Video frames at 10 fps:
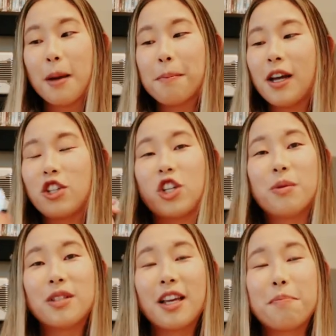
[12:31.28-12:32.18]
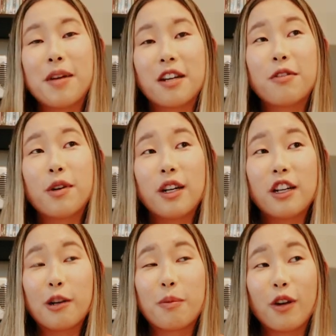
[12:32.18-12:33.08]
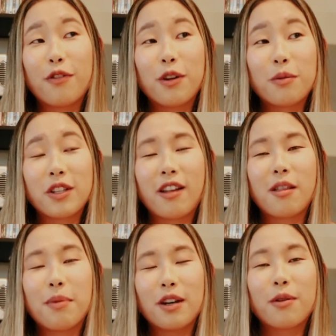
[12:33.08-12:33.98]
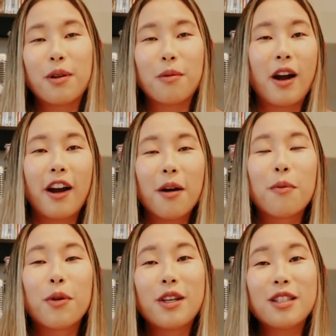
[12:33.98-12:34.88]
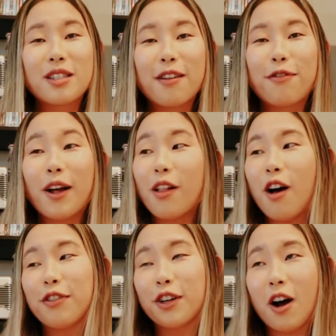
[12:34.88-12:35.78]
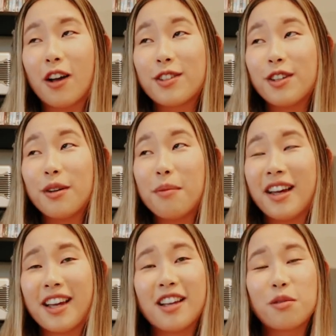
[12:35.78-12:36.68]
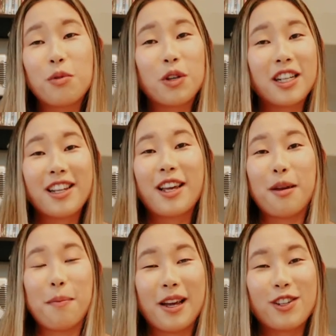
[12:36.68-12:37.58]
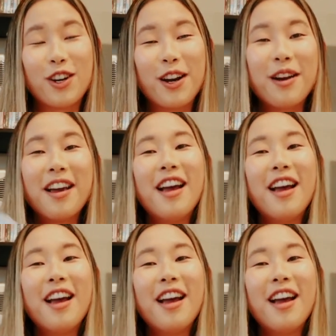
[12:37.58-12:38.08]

But she was like Bitcoin and her boyfriend was like the Bitcoin wire. Well, this fell off her costume, I guess, when we were like taking a picture.